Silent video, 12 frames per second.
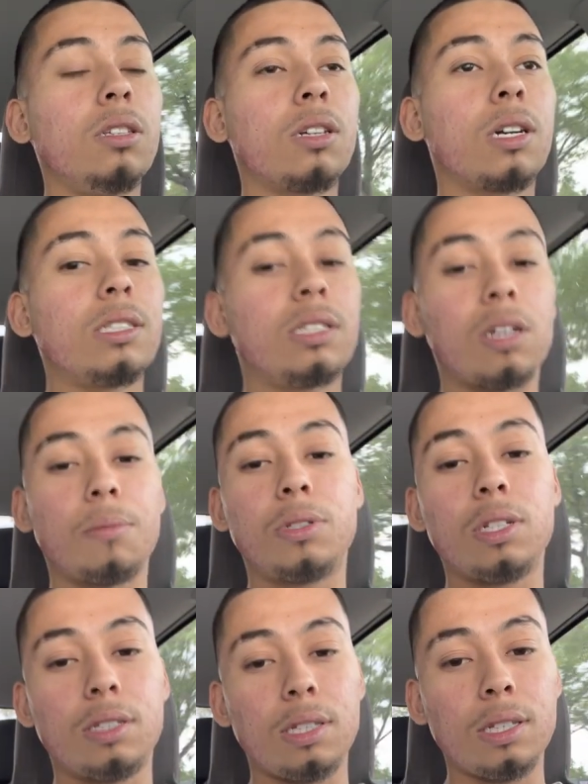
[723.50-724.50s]

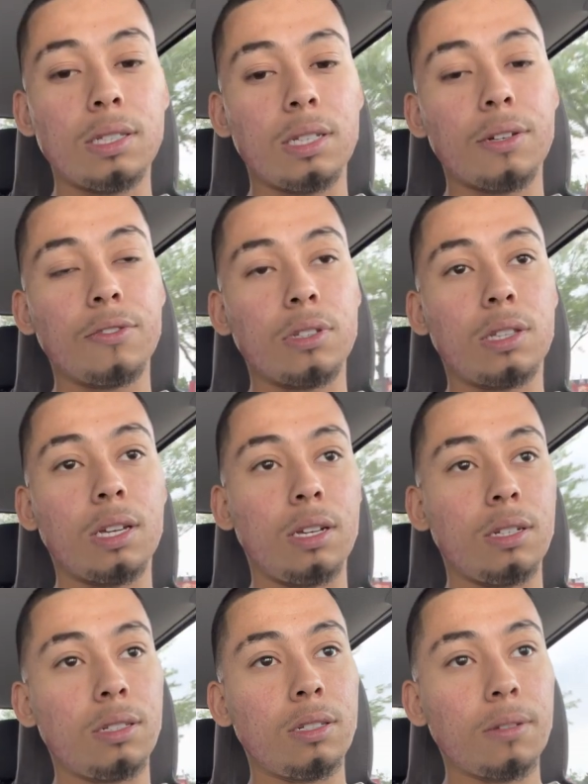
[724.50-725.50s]
consumption to these different
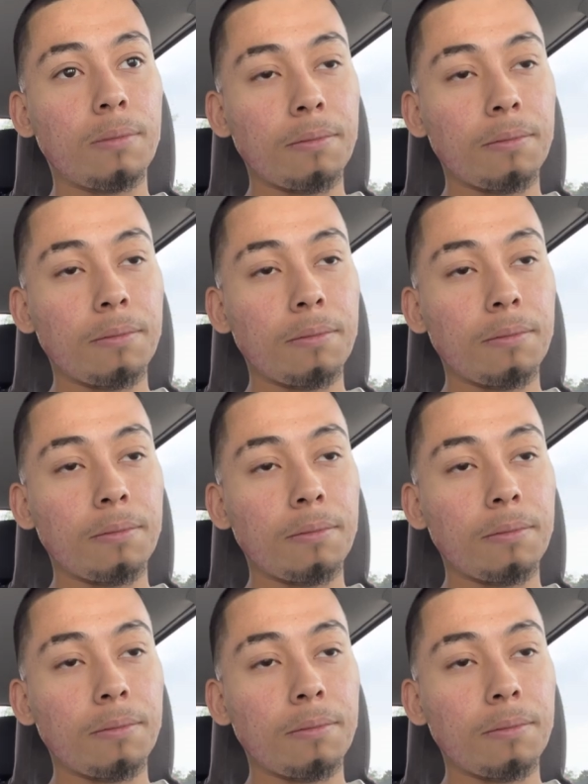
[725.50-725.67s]
things.